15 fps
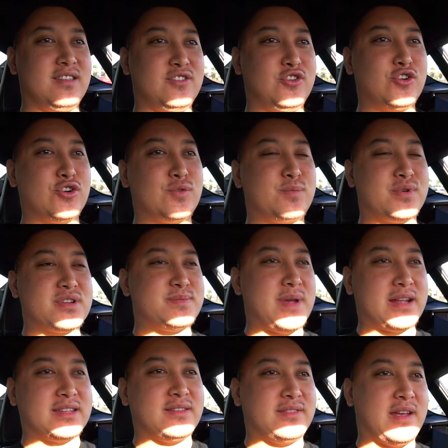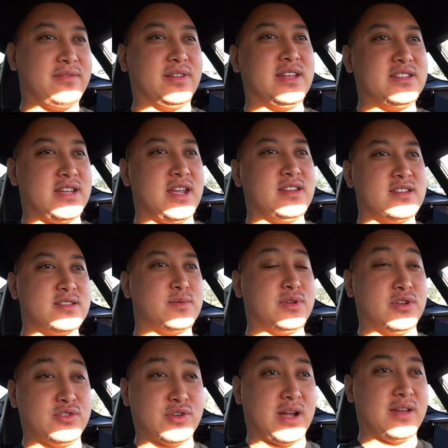your perspective definitely changes when
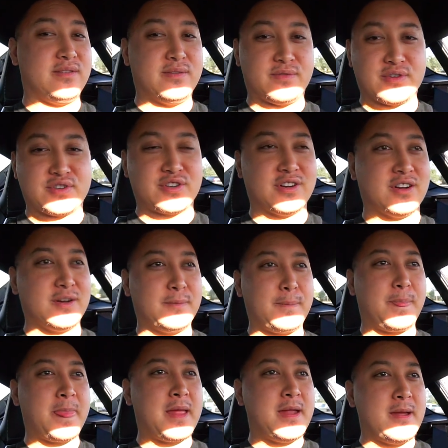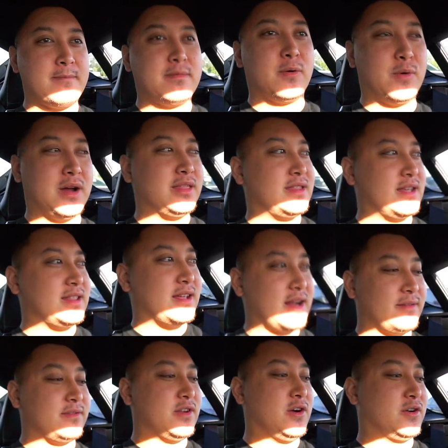you drive it, for sure. But one thing that
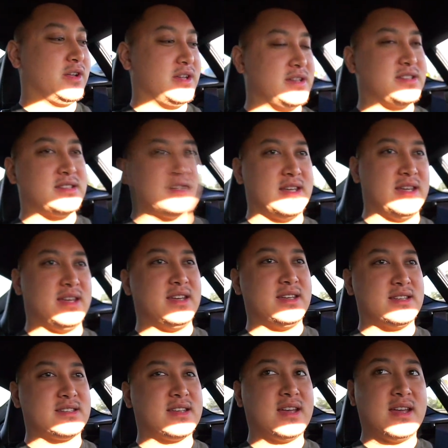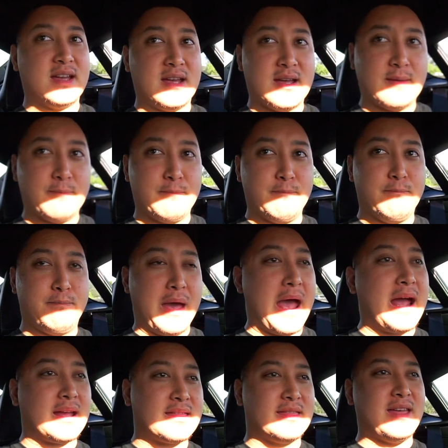I've noticed is
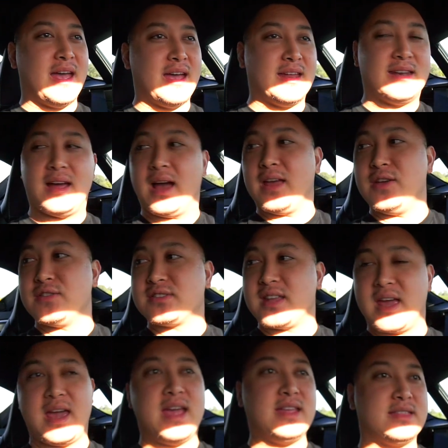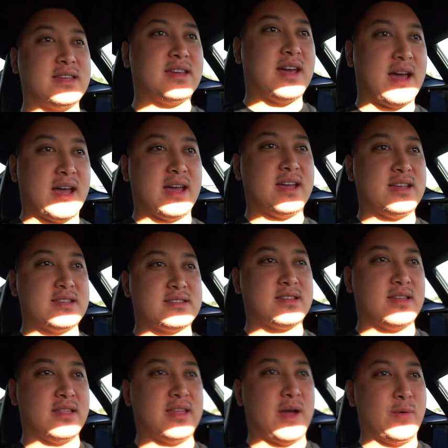back then I used to hate the guys
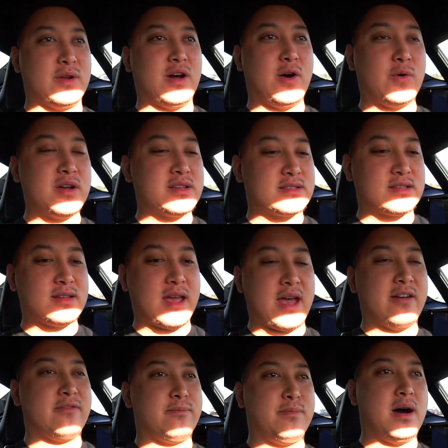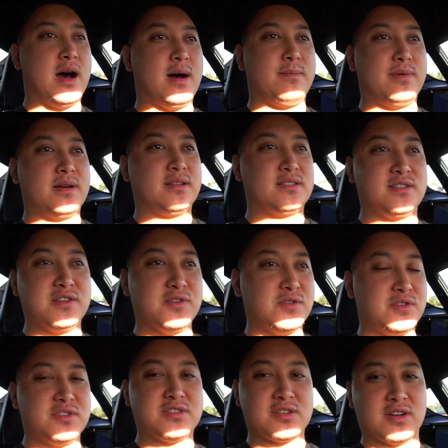that would always have pop
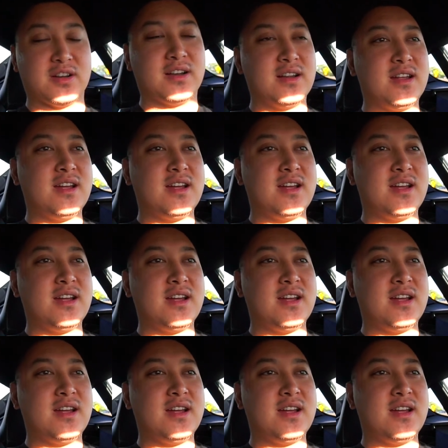tunes or